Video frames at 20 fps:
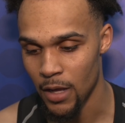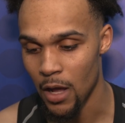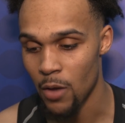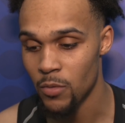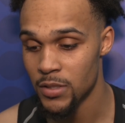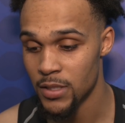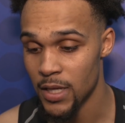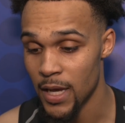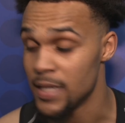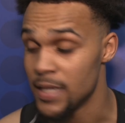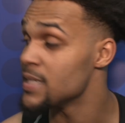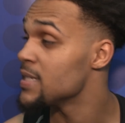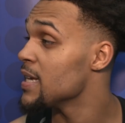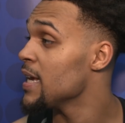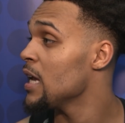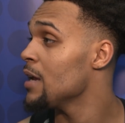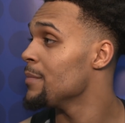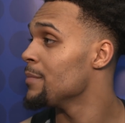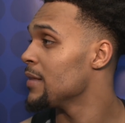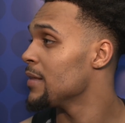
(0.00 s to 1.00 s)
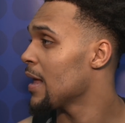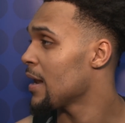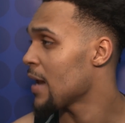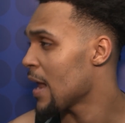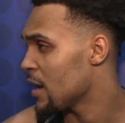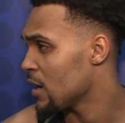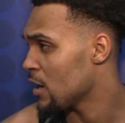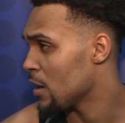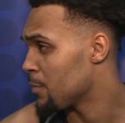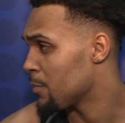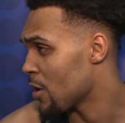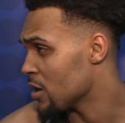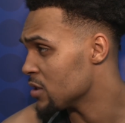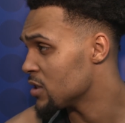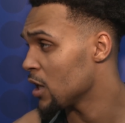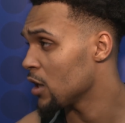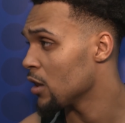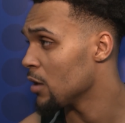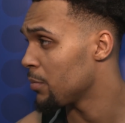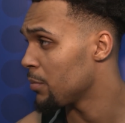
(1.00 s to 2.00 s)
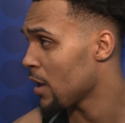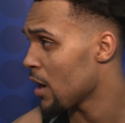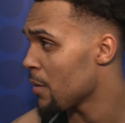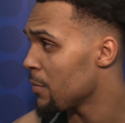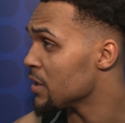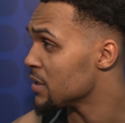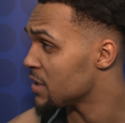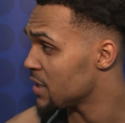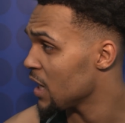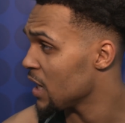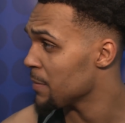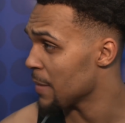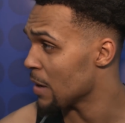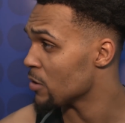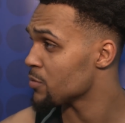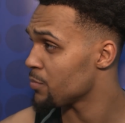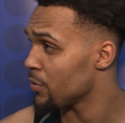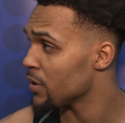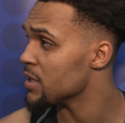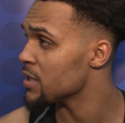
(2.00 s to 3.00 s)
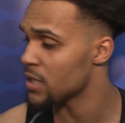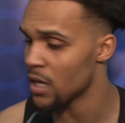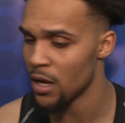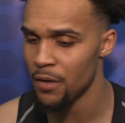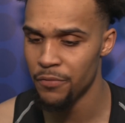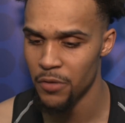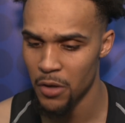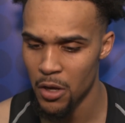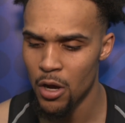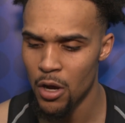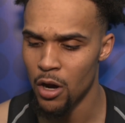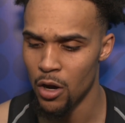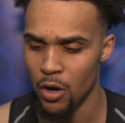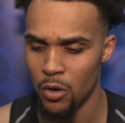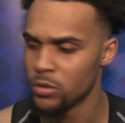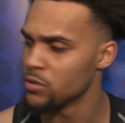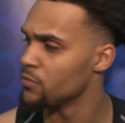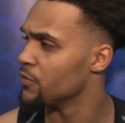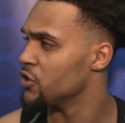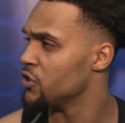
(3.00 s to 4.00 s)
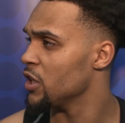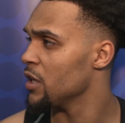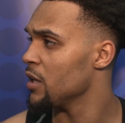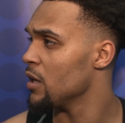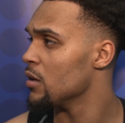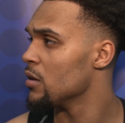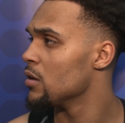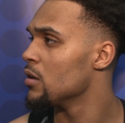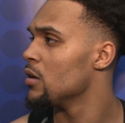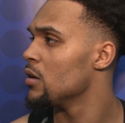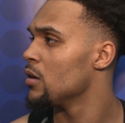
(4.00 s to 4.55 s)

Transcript: I would say a team, not a particular player, but a team that was pretty tough was Virginia.